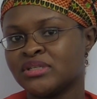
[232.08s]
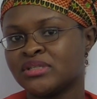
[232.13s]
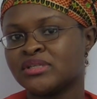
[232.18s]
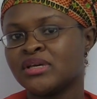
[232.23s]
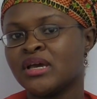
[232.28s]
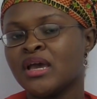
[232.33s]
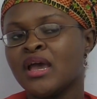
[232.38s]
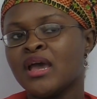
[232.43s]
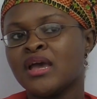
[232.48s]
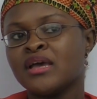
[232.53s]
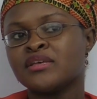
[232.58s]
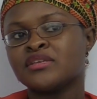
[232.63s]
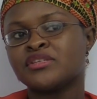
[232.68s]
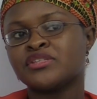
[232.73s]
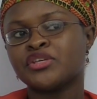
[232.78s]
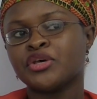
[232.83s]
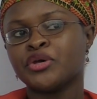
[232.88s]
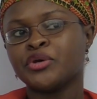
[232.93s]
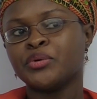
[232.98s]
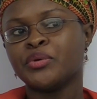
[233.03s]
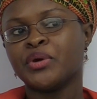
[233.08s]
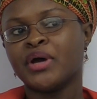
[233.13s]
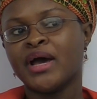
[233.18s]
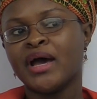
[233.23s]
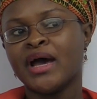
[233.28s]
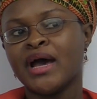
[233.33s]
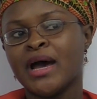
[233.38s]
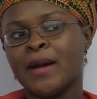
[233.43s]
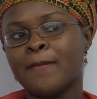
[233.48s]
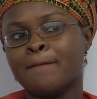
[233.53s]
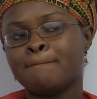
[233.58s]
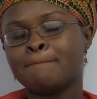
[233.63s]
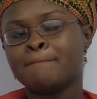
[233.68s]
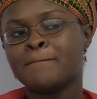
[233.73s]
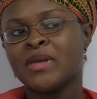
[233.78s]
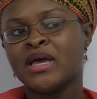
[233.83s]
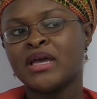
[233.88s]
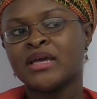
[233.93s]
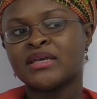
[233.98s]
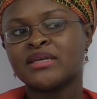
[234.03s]
it. So,
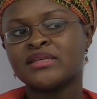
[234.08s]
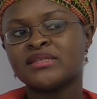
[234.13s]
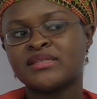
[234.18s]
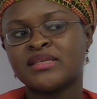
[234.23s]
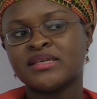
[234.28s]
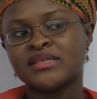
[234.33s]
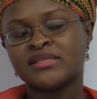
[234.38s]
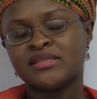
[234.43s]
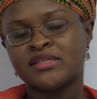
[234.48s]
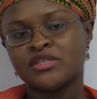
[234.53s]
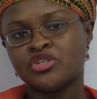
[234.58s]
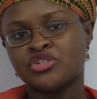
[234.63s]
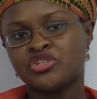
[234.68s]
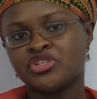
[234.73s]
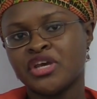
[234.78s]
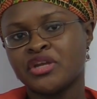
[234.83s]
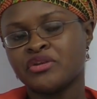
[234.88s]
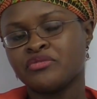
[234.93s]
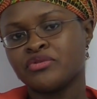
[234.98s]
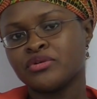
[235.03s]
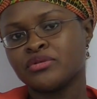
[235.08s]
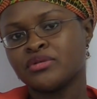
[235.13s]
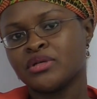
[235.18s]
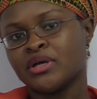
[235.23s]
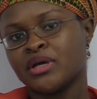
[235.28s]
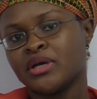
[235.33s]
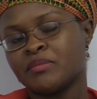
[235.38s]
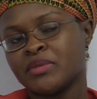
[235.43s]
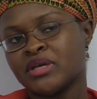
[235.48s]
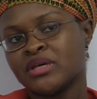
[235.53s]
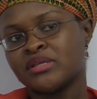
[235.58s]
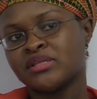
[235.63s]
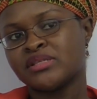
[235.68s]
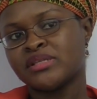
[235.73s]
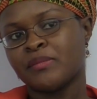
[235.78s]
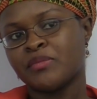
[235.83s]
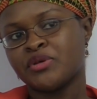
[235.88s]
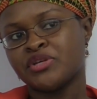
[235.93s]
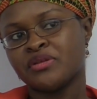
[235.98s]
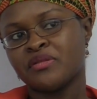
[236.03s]
because there's this general
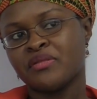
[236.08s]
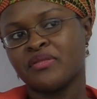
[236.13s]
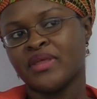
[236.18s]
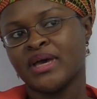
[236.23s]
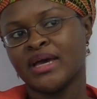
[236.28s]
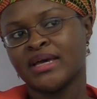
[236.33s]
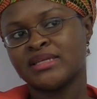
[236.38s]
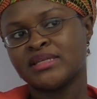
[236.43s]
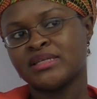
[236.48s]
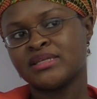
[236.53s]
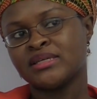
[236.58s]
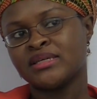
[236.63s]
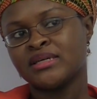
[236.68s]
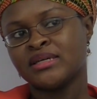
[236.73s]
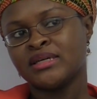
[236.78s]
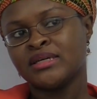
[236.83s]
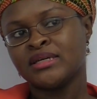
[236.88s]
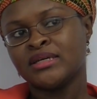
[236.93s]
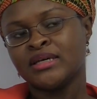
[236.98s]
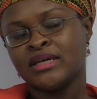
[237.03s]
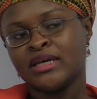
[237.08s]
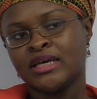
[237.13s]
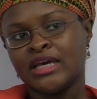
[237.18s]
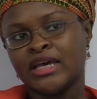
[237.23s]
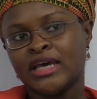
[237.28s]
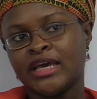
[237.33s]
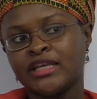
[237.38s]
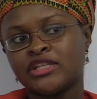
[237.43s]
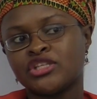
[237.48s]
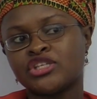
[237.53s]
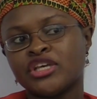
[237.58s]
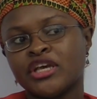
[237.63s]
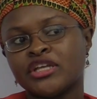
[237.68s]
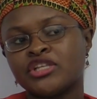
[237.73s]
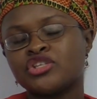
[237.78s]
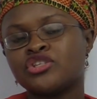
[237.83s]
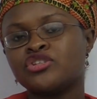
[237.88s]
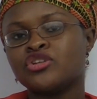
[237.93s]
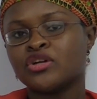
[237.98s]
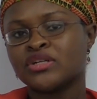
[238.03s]
conception that
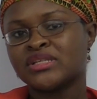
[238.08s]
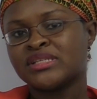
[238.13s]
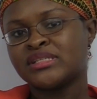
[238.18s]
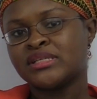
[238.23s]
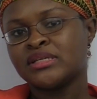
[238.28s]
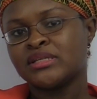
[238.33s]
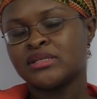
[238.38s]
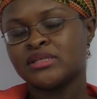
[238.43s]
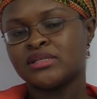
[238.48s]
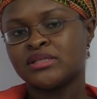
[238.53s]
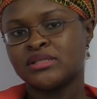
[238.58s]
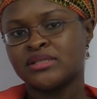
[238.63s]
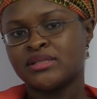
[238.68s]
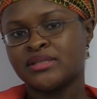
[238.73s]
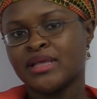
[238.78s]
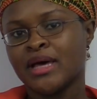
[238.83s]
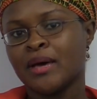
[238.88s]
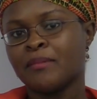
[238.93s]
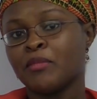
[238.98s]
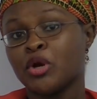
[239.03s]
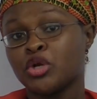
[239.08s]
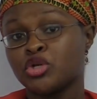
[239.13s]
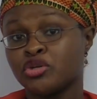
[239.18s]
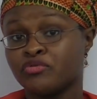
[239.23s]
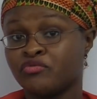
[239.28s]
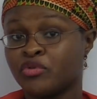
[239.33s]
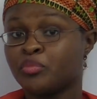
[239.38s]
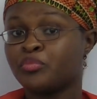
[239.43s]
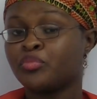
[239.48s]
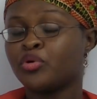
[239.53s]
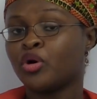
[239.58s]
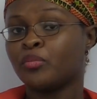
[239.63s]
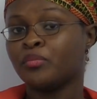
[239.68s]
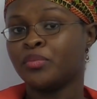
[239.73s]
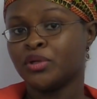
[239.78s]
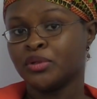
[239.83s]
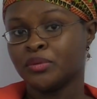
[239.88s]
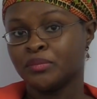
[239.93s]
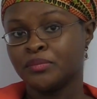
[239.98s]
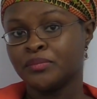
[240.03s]
it's not seen as that much of a
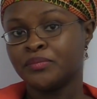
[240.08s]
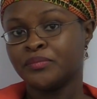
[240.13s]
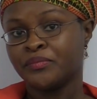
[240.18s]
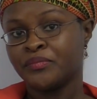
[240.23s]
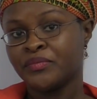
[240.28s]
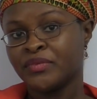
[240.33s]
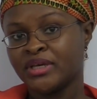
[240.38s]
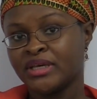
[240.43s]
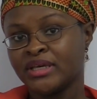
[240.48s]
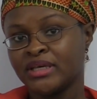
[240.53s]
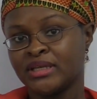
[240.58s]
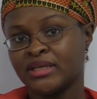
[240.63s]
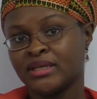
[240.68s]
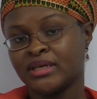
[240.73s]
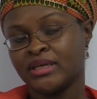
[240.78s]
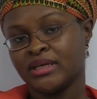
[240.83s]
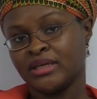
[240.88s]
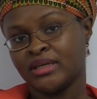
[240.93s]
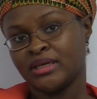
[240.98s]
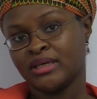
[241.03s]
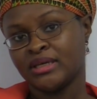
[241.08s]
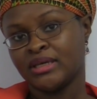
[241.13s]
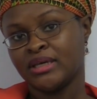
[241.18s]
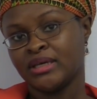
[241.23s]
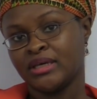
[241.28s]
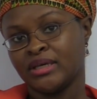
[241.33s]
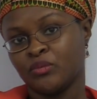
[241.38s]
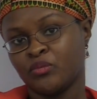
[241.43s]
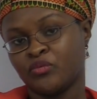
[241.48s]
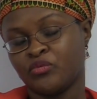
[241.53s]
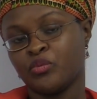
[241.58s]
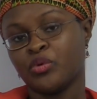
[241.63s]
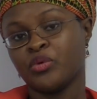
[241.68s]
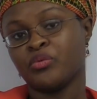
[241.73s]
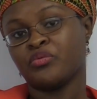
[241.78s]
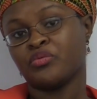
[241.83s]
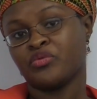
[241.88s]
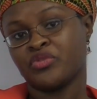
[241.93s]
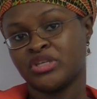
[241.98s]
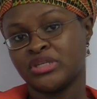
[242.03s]
problem
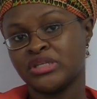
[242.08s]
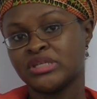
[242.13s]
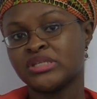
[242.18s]
with the